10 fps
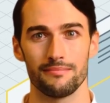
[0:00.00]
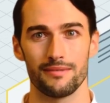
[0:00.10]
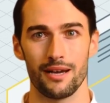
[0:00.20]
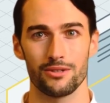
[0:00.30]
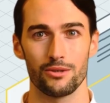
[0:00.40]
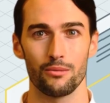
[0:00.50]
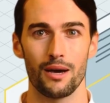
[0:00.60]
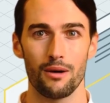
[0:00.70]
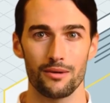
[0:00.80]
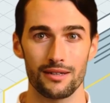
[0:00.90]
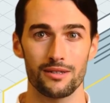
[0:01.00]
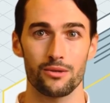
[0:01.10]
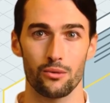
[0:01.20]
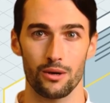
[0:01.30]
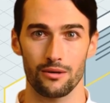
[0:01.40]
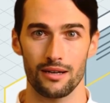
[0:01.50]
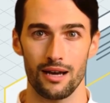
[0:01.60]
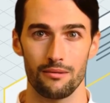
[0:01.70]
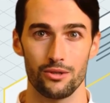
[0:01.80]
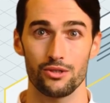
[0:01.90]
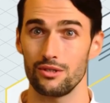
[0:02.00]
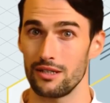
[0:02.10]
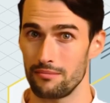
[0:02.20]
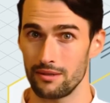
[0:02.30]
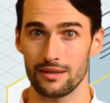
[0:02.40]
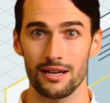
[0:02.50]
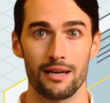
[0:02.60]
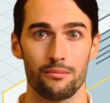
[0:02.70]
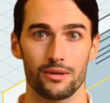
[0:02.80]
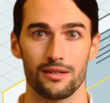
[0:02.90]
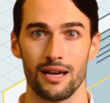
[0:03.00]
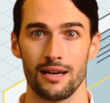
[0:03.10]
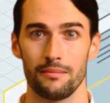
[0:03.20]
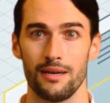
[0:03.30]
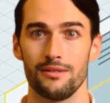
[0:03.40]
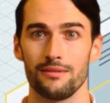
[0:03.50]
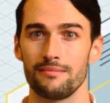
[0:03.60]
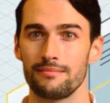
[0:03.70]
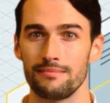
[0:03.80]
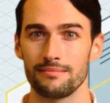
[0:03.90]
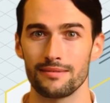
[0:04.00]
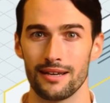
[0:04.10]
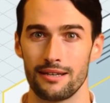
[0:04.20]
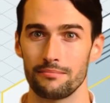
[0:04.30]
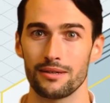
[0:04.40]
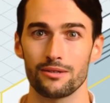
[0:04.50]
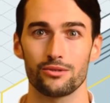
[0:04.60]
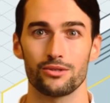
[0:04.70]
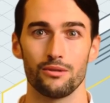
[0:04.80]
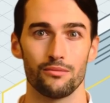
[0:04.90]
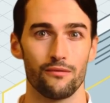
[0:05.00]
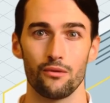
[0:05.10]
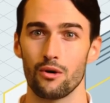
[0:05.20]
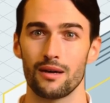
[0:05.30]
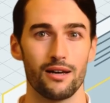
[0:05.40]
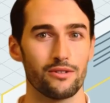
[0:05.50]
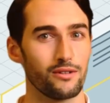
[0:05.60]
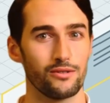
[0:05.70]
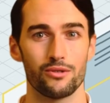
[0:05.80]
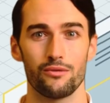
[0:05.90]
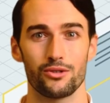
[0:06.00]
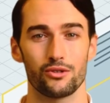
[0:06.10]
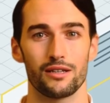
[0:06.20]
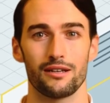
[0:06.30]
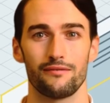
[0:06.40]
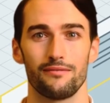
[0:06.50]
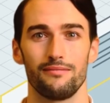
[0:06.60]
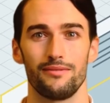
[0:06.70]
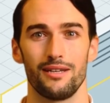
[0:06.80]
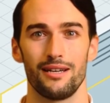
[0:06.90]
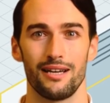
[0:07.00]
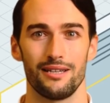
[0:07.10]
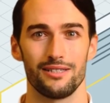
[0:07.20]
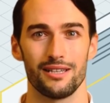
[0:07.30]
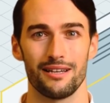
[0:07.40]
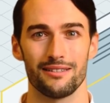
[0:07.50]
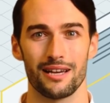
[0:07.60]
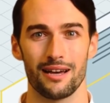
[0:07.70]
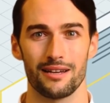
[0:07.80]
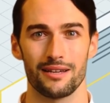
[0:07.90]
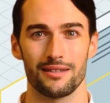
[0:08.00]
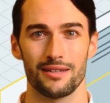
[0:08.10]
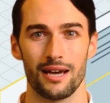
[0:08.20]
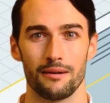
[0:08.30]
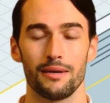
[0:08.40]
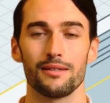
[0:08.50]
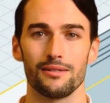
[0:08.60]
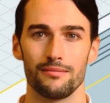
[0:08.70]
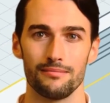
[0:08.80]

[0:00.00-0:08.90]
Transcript: SQL is a query language to communicate with a database. It can be used to perform actions to retrieve, delete, and save data in the database.